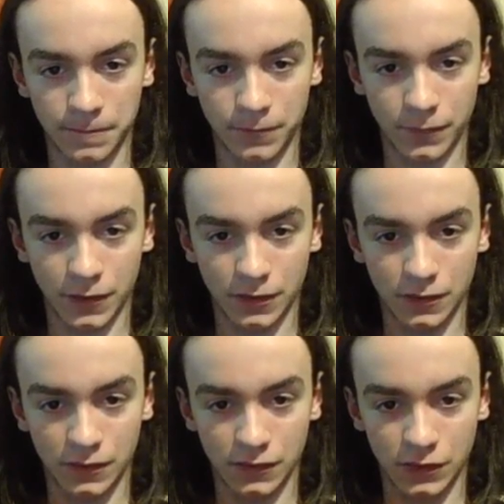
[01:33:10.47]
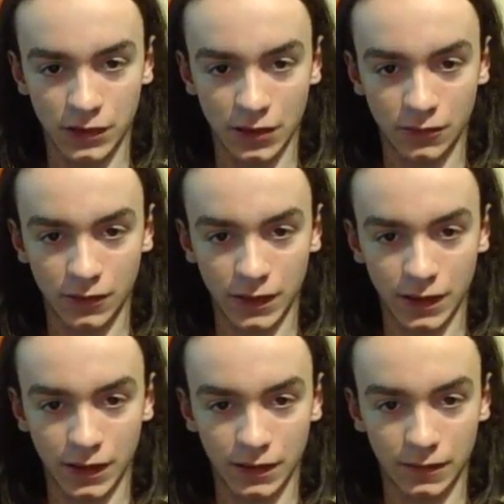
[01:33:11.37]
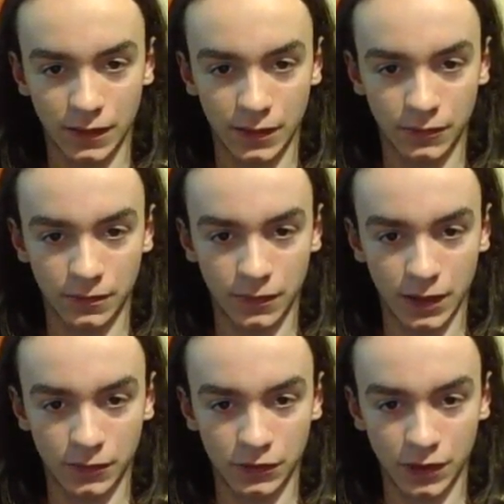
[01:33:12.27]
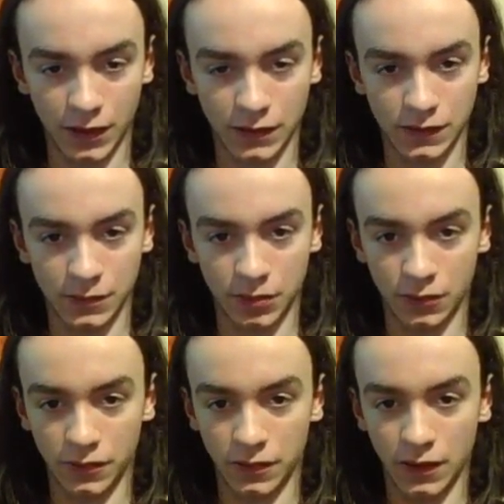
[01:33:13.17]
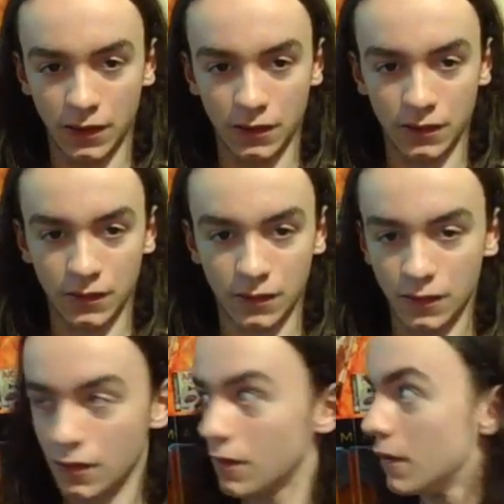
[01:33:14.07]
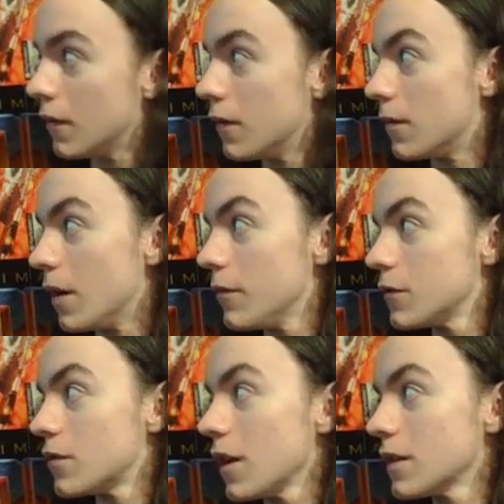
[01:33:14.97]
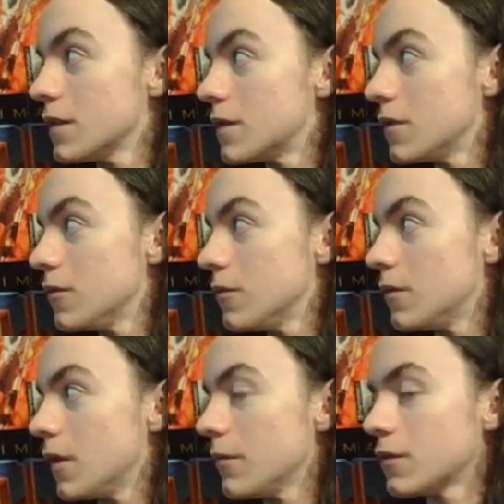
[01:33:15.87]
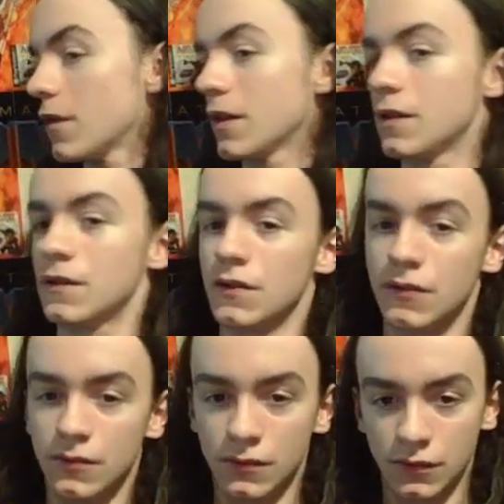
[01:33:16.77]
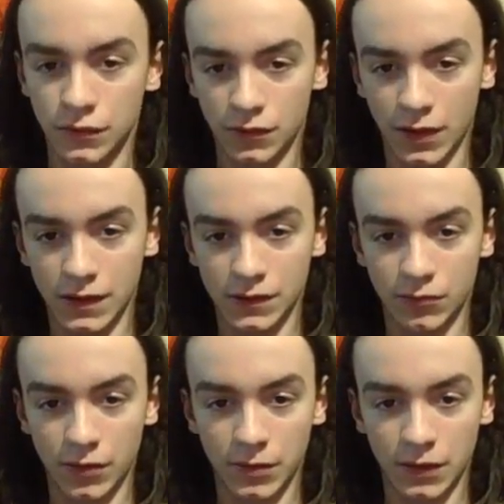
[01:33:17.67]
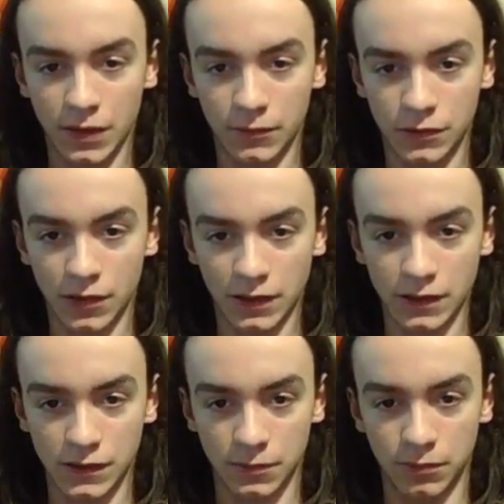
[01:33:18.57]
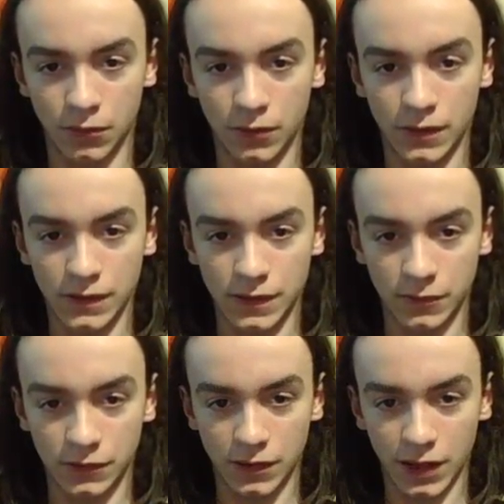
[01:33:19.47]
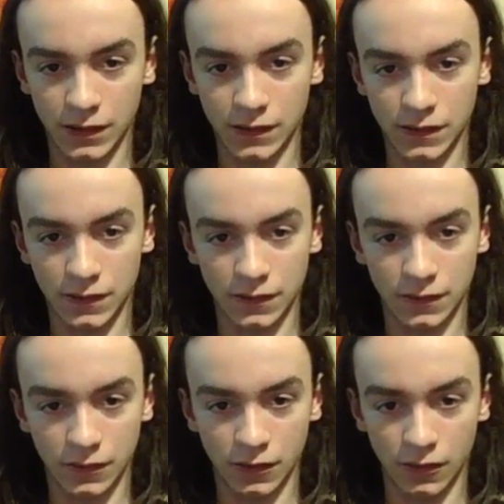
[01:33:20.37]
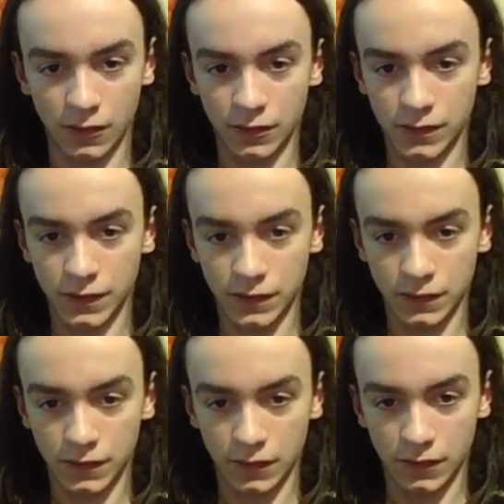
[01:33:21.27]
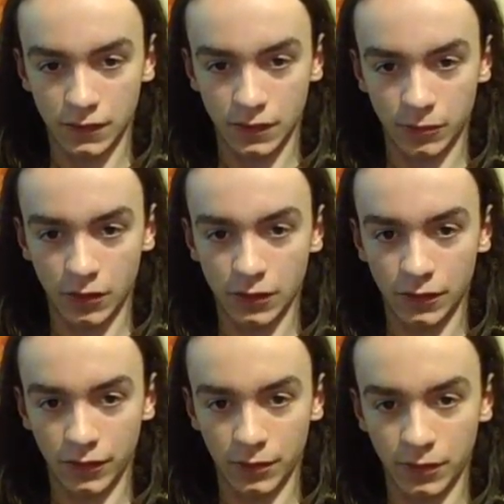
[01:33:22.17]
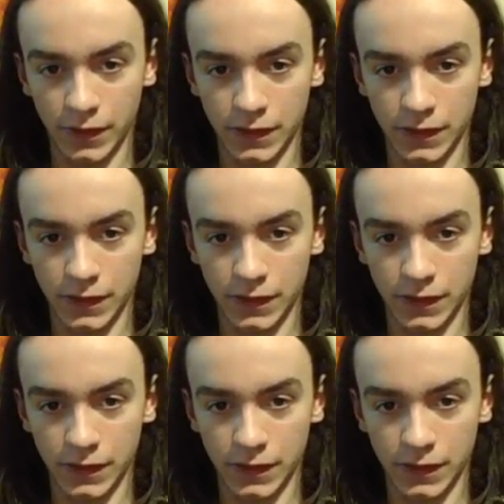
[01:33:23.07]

But generally I'm attracted to both, yeah. I'm attracted to trans women, I'm attracted to boys, I'm attracted to girls. I'm all over the place,